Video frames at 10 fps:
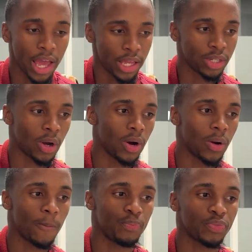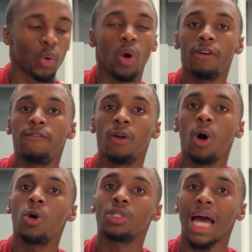So
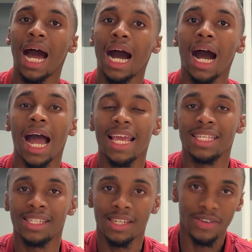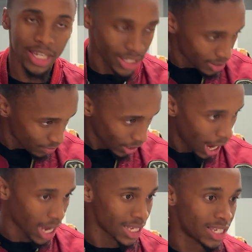workflows are a
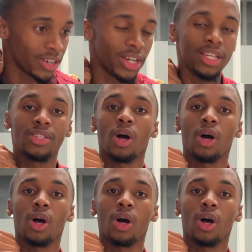series